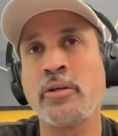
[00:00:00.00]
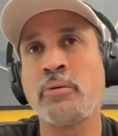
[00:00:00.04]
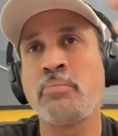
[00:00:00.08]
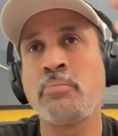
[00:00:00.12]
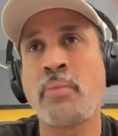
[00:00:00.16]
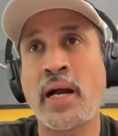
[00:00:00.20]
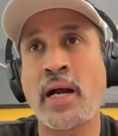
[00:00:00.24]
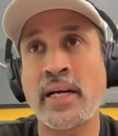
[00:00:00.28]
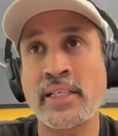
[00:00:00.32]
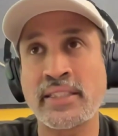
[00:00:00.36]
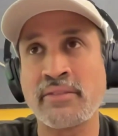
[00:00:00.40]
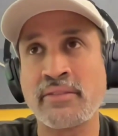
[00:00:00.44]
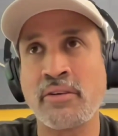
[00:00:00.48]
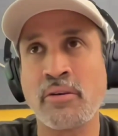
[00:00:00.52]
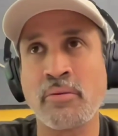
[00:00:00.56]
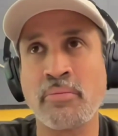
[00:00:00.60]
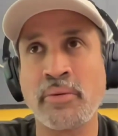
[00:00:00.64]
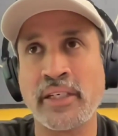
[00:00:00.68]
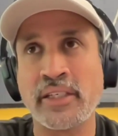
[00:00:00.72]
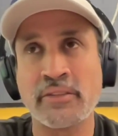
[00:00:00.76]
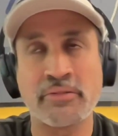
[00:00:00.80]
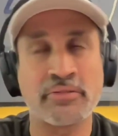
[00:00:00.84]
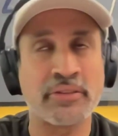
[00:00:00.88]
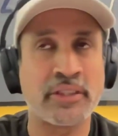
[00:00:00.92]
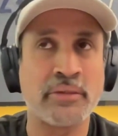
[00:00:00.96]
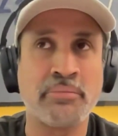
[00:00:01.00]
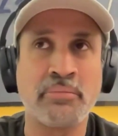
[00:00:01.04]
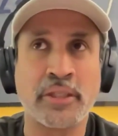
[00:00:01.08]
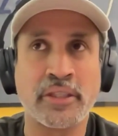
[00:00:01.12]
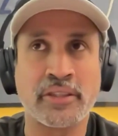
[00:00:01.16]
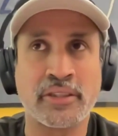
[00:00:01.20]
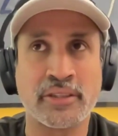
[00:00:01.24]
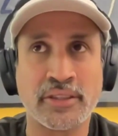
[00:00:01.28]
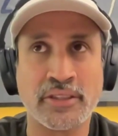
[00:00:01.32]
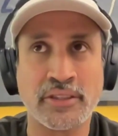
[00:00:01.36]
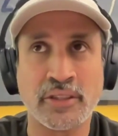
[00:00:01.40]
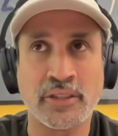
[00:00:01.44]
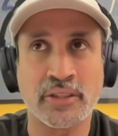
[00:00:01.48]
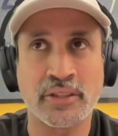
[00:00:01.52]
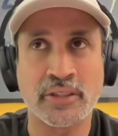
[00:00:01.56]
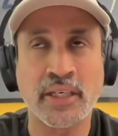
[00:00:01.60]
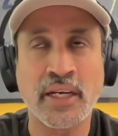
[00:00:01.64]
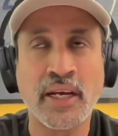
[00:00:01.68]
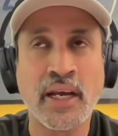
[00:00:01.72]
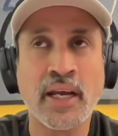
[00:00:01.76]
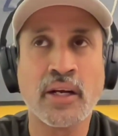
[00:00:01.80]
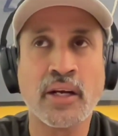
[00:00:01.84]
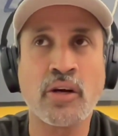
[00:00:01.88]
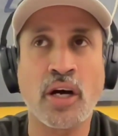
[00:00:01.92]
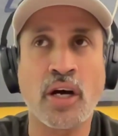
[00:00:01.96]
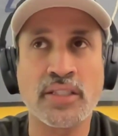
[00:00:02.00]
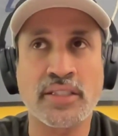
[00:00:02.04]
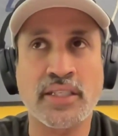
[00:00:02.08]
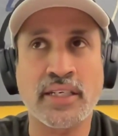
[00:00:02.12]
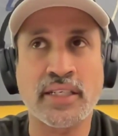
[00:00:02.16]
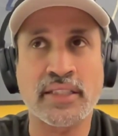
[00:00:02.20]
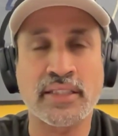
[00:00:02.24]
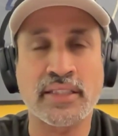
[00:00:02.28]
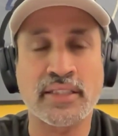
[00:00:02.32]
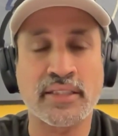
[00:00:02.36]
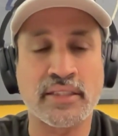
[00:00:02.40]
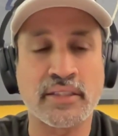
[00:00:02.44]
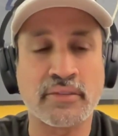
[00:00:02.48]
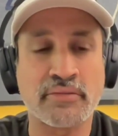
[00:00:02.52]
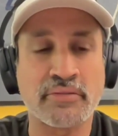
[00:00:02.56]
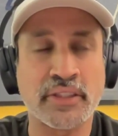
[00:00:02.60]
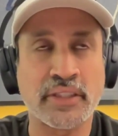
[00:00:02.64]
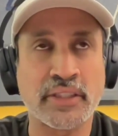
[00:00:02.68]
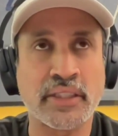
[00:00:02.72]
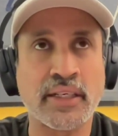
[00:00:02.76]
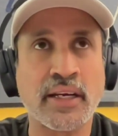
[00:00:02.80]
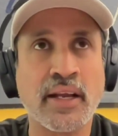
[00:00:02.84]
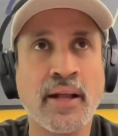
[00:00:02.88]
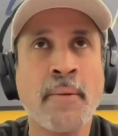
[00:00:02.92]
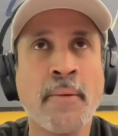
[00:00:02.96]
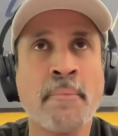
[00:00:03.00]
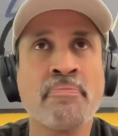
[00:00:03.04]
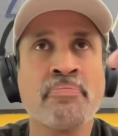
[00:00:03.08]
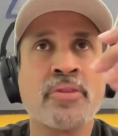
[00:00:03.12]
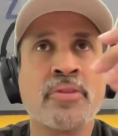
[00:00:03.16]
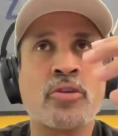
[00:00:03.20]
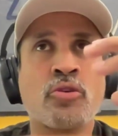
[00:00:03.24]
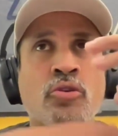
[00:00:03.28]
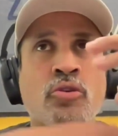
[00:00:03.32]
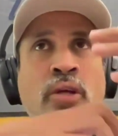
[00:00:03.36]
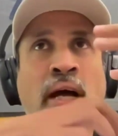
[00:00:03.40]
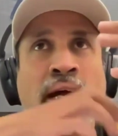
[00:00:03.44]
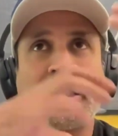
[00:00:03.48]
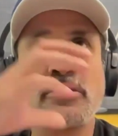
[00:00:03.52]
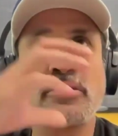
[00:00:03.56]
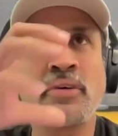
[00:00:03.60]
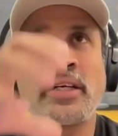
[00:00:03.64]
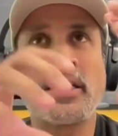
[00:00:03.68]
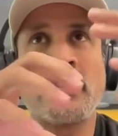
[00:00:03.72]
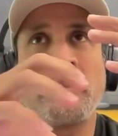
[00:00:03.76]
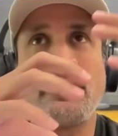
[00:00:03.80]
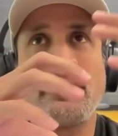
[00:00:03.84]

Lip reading: where your margin will be different because your cost structure is different. So that's